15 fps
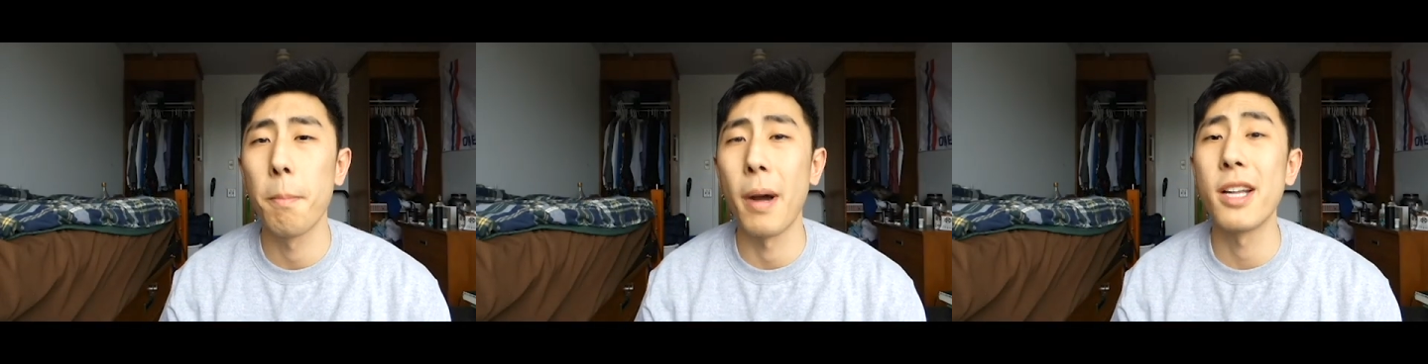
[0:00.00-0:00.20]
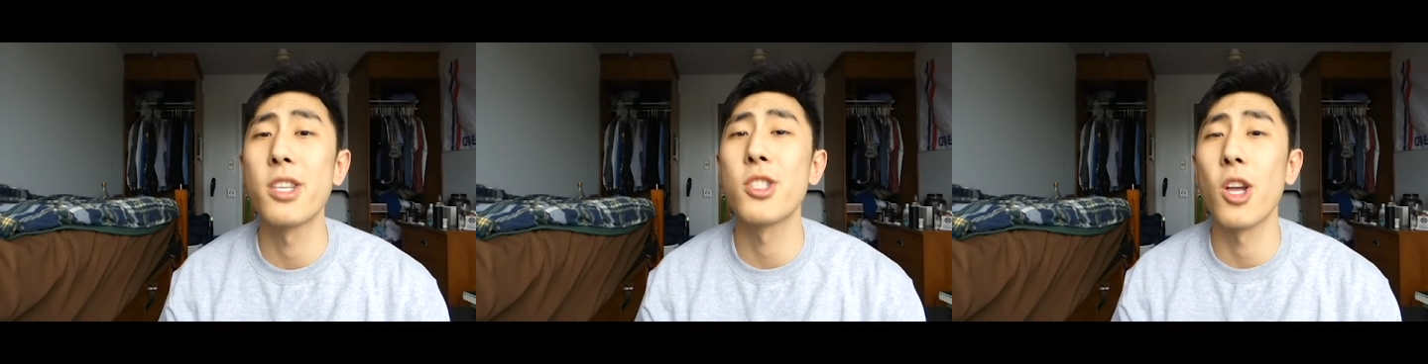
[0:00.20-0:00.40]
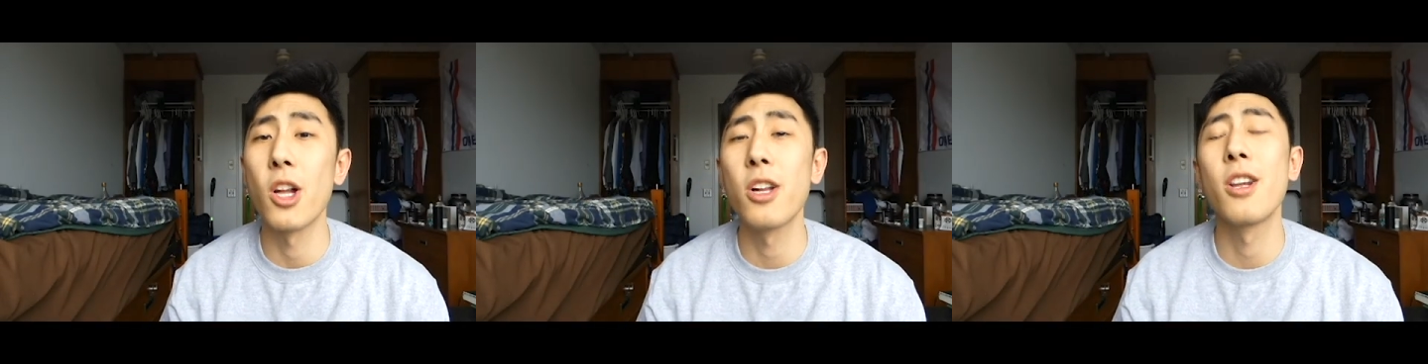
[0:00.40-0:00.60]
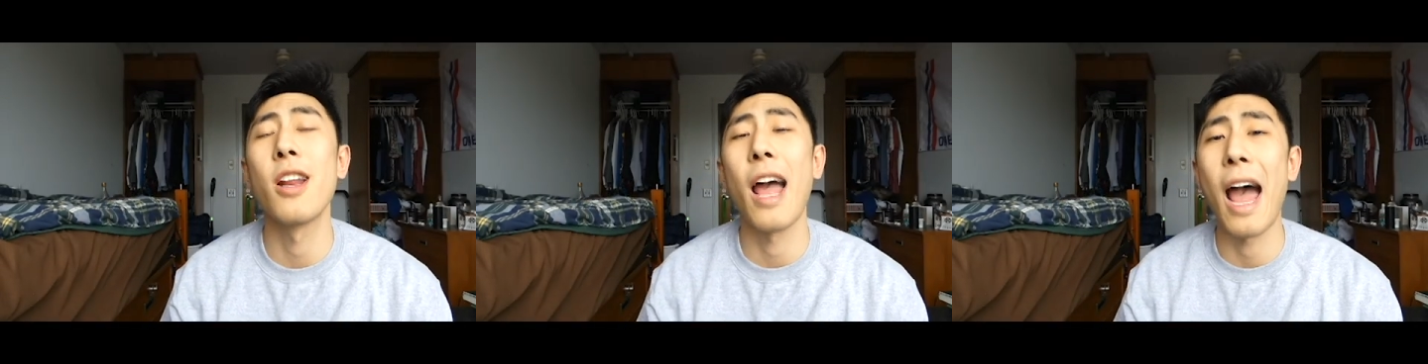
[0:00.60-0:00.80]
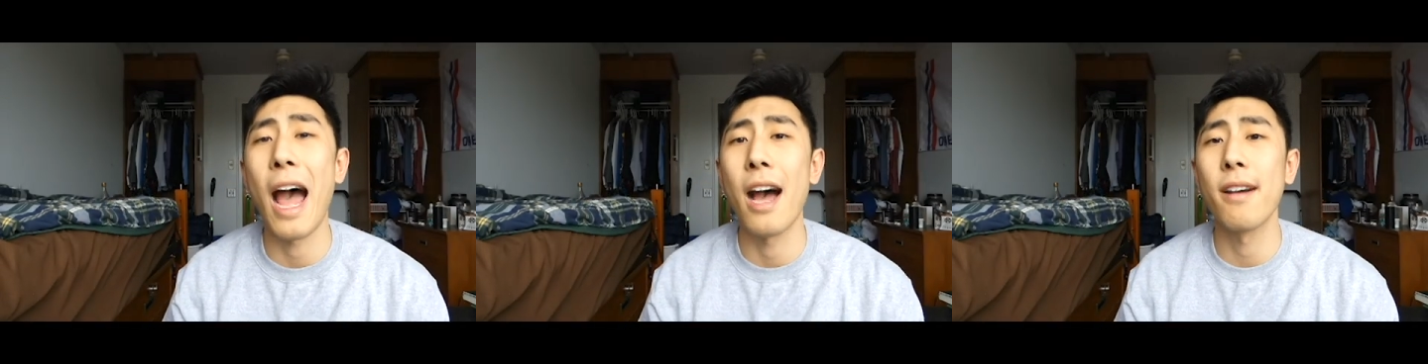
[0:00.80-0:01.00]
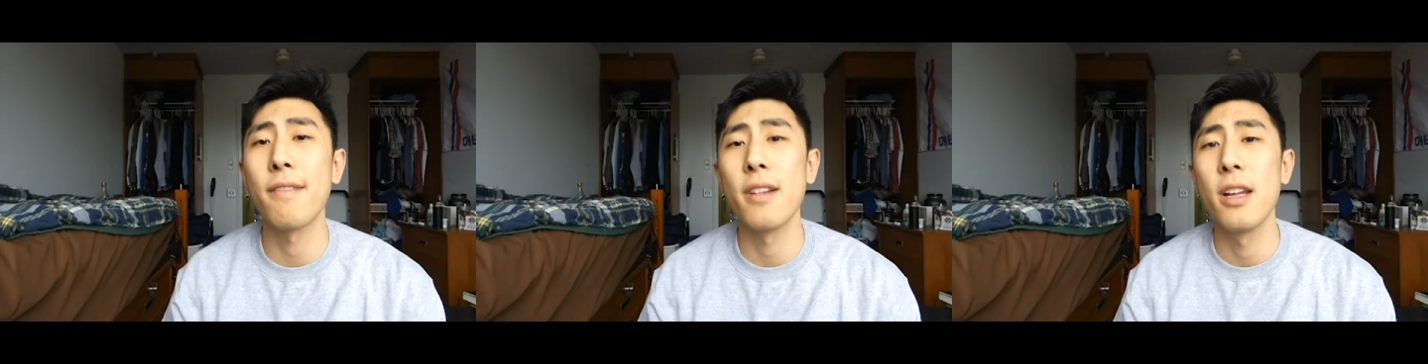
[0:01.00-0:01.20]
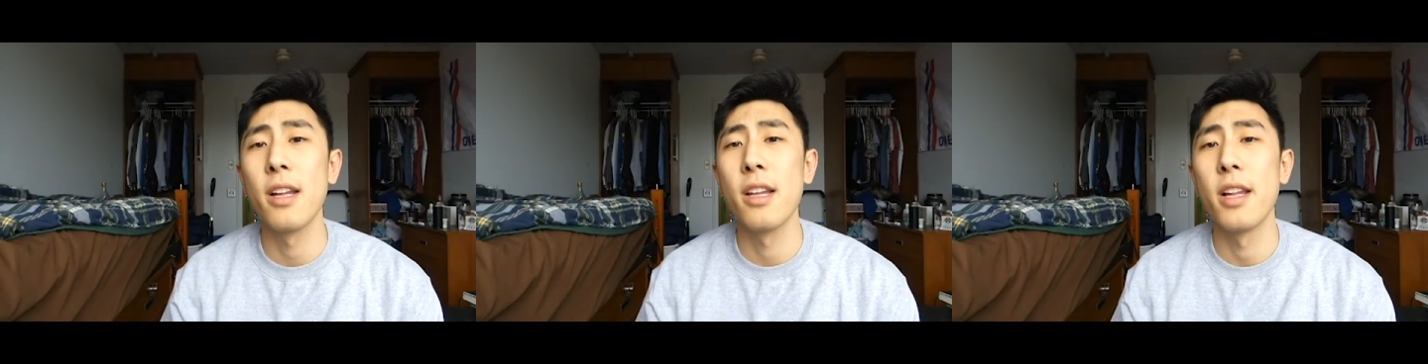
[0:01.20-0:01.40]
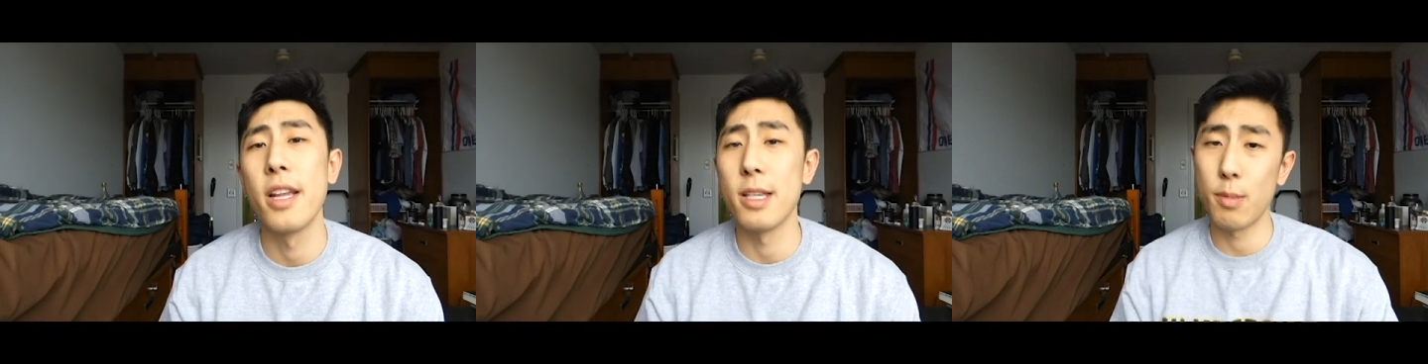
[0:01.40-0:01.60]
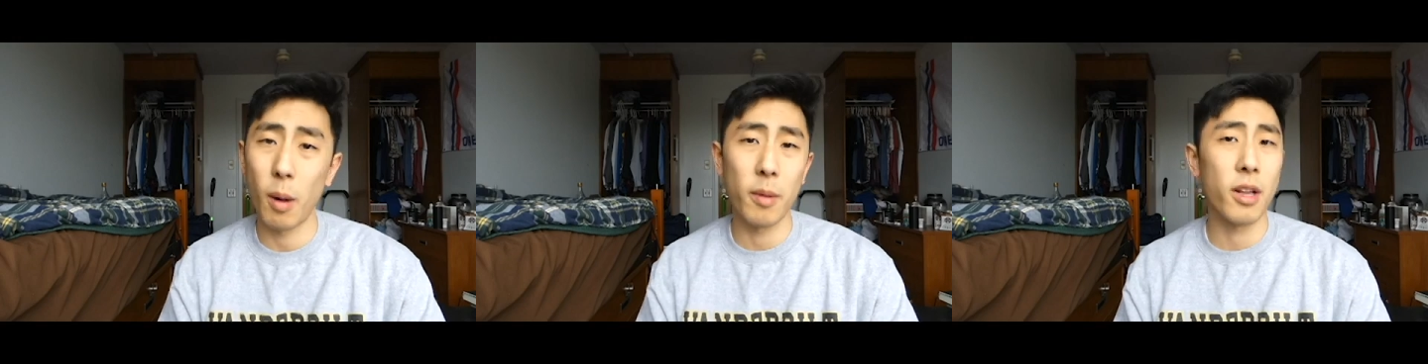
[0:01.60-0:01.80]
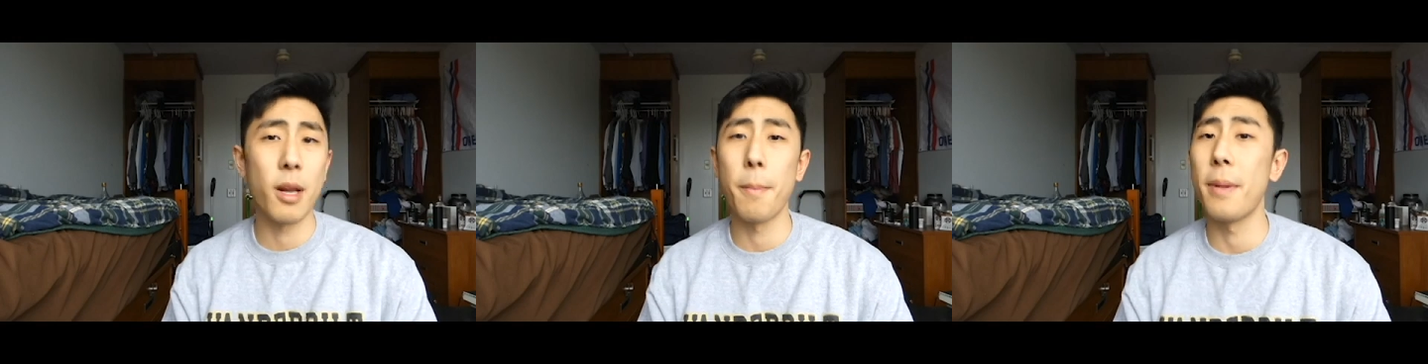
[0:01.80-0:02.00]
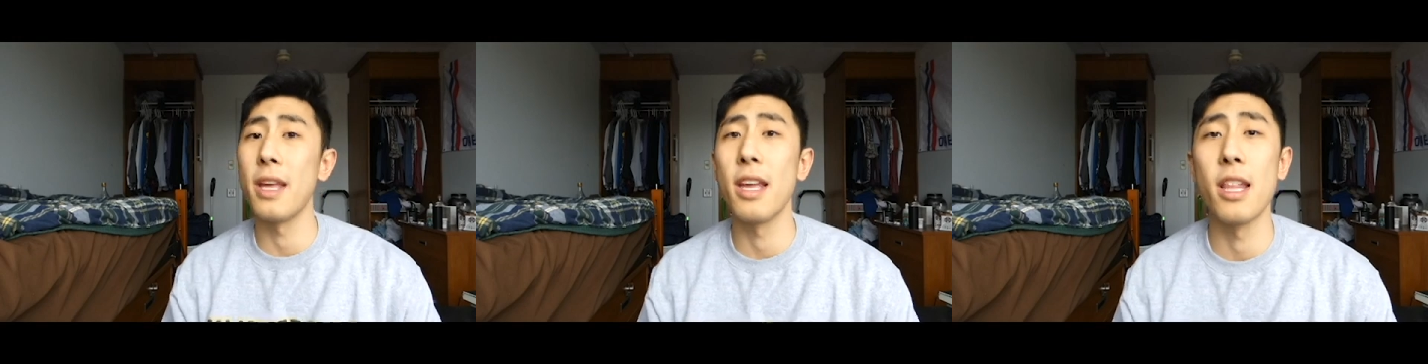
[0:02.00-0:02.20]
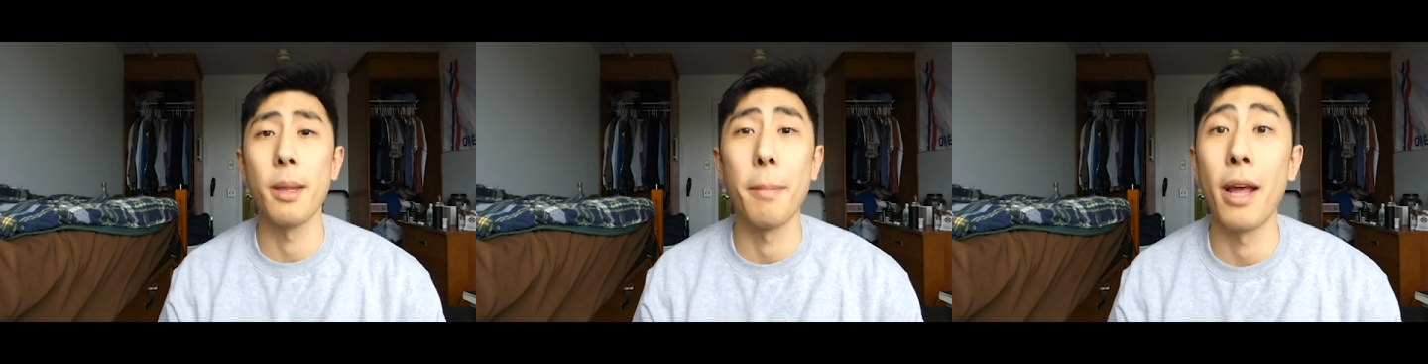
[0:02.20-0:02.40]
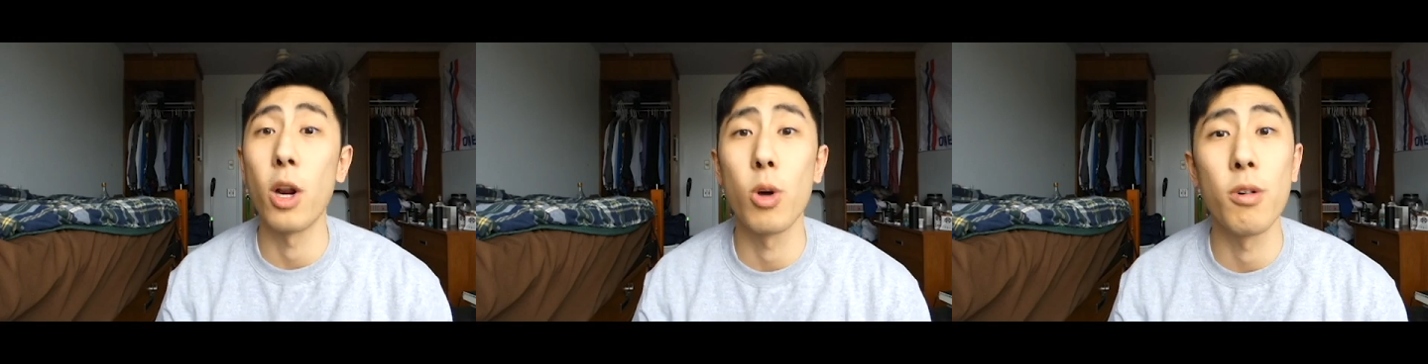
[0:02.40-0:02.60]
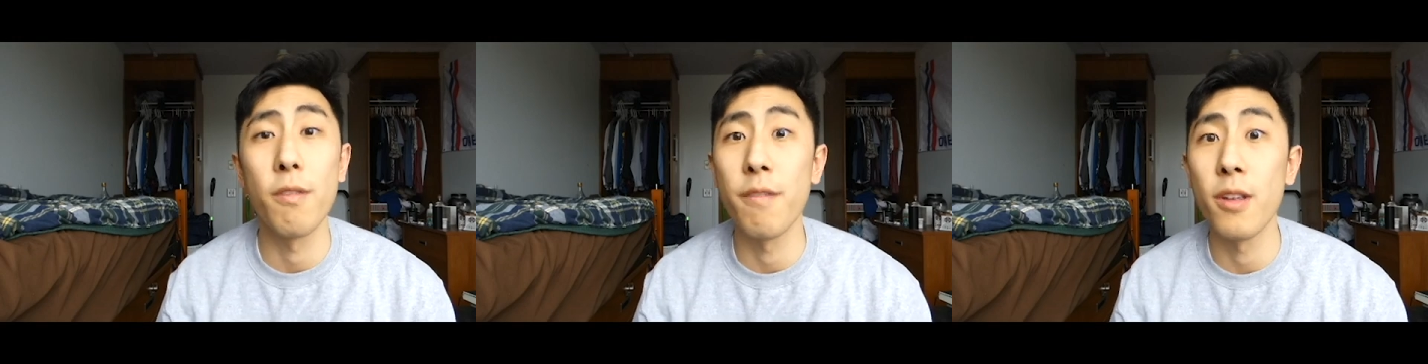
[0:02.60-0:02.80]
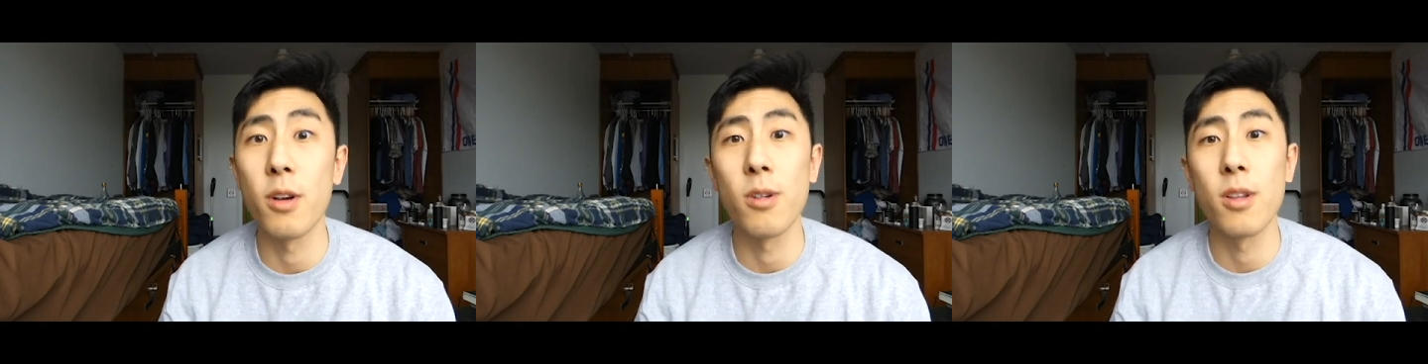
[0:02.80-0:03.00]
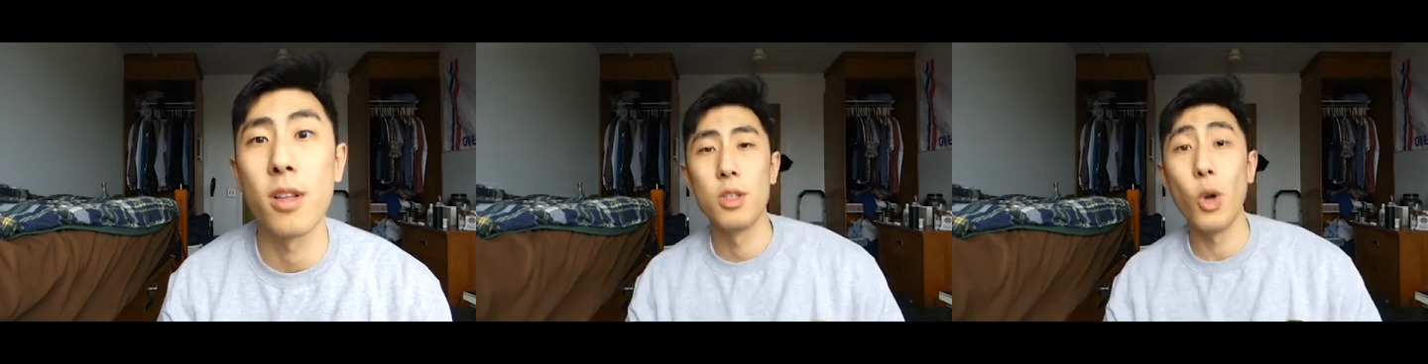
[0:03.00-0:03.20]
my son could have is probably gonna be in the medical field.